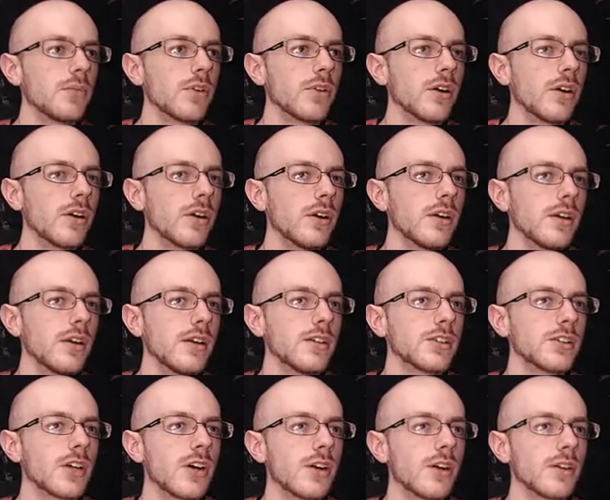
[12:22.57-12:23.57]
We're hurting
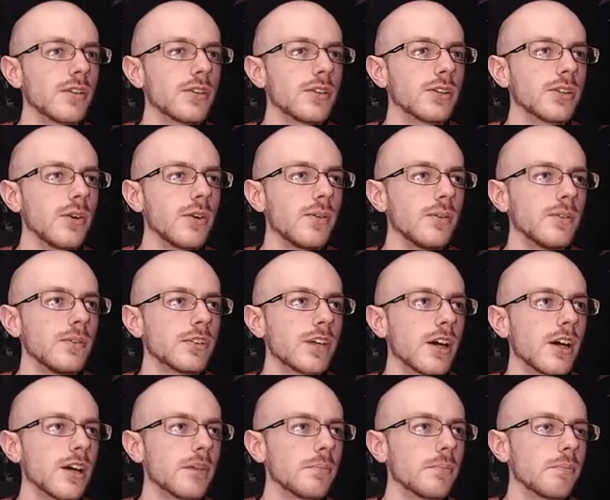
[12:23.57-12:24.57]
his heart this whole
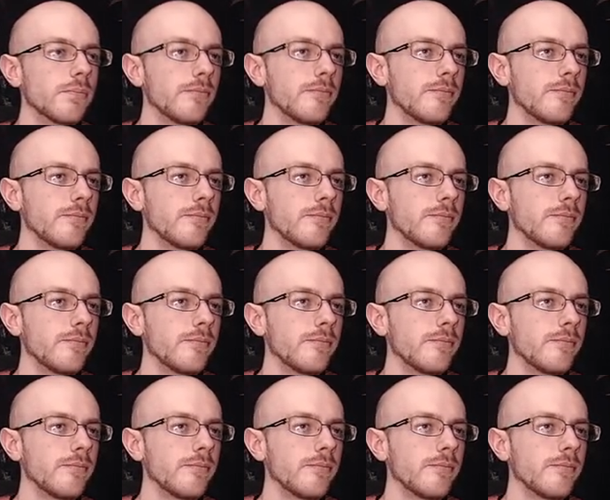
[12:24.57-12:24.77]
time.